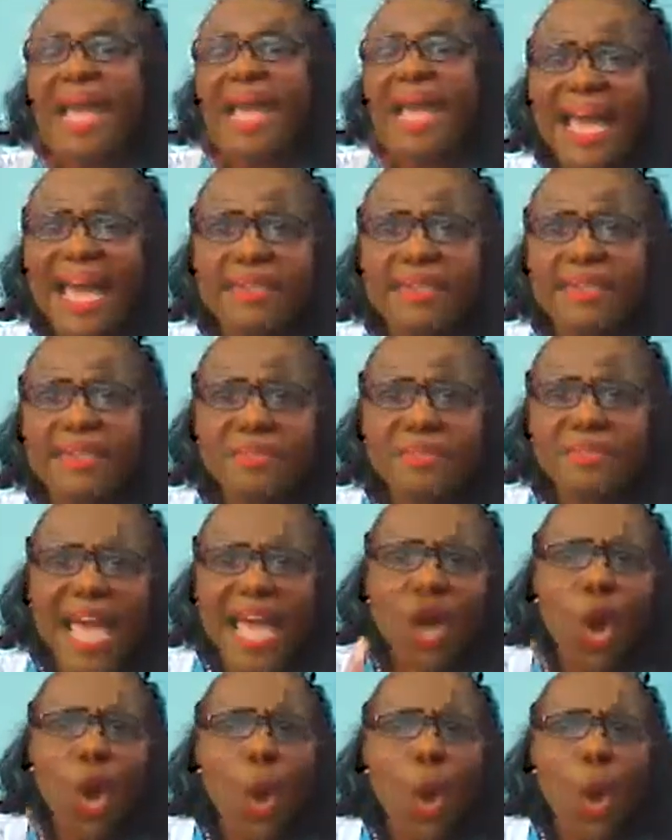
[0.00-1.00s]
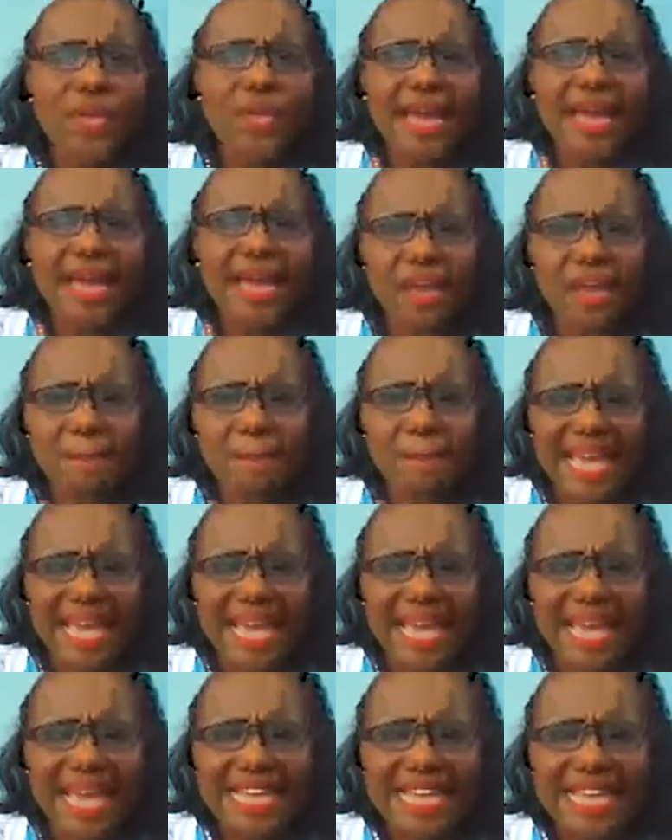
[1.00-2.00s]
guys, I hope you guys are
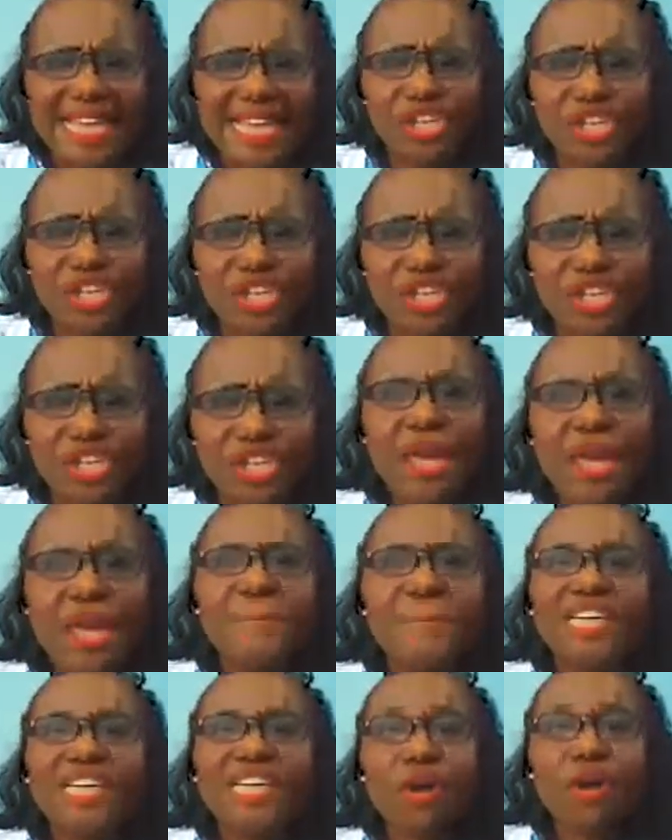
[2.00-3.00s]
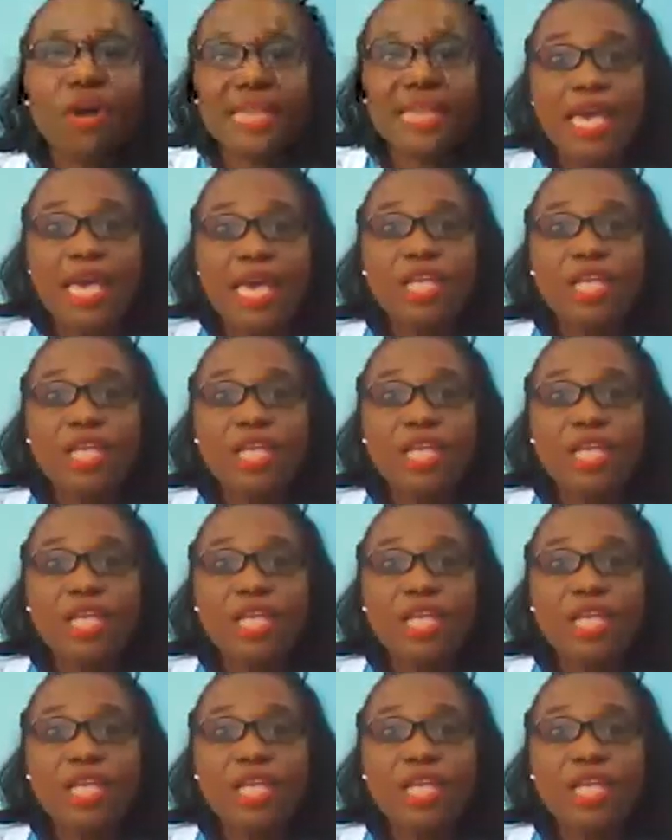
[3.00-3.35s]
paying attention, because